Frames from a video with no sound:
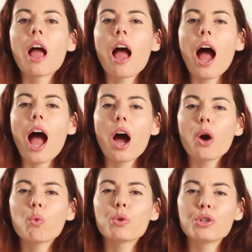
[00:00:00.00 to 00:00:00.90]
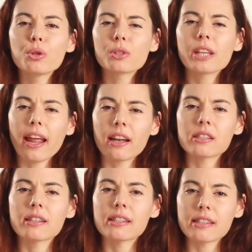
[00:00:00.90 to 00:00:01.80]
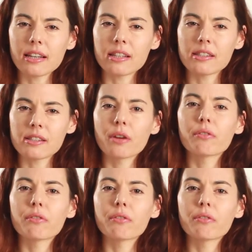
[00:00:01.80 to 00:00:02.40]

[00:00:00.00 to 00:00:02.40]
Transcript: How would you change this sentence